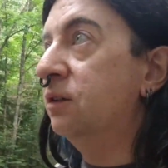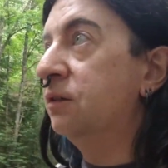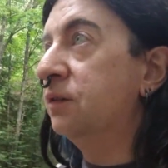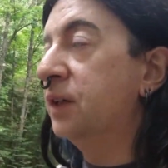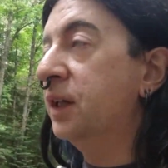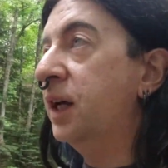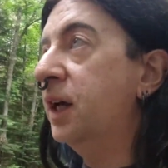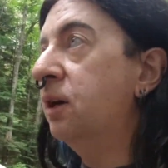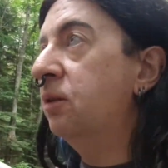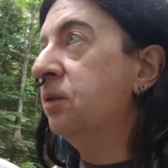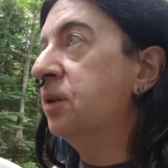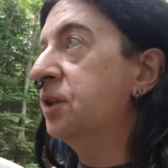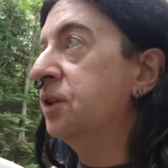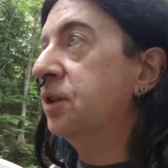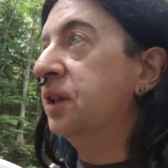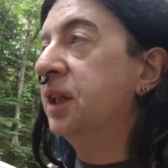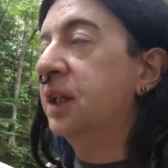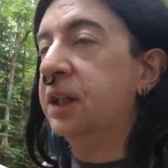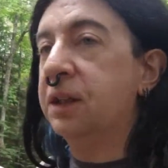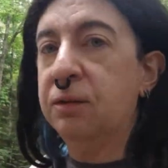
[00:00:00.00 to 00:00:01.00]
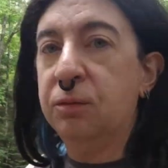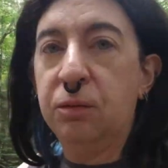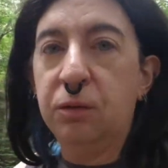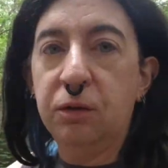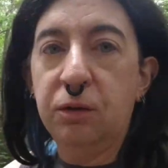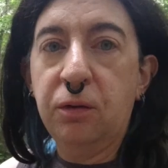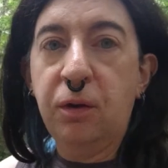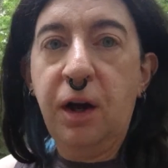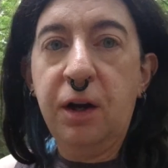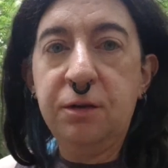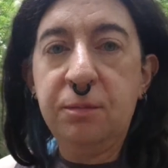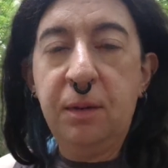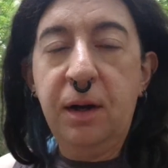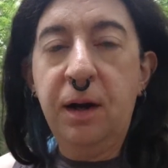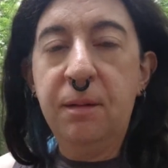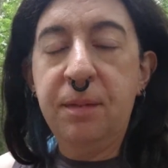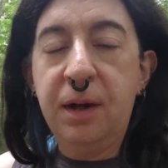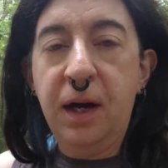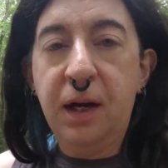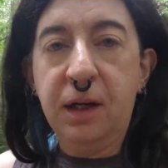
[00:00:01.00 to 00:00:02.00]
for now we're just going to get the
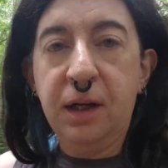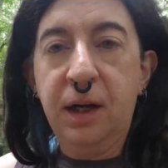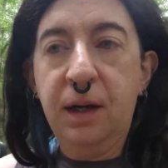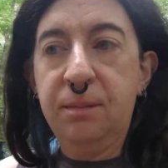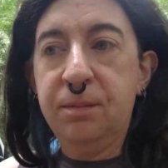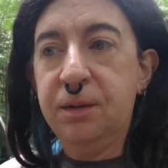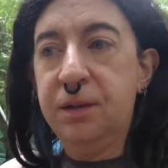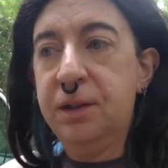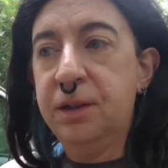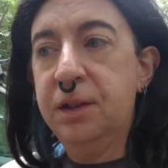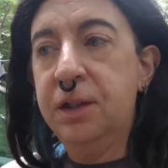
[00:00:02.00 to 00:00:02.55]
crossbar back up,